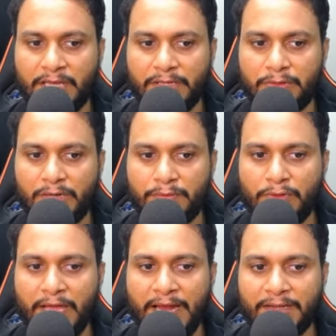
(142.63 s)
you have
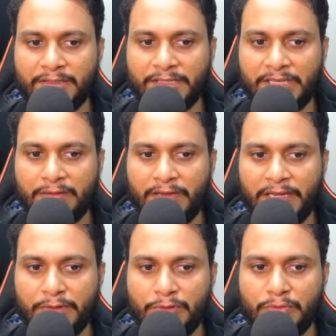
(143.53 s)
to add the k
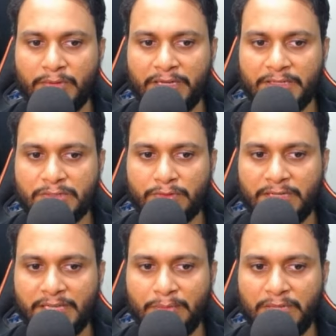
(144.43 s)
value to minus
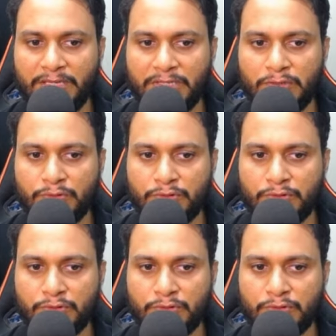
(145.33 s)
1 and make it 2.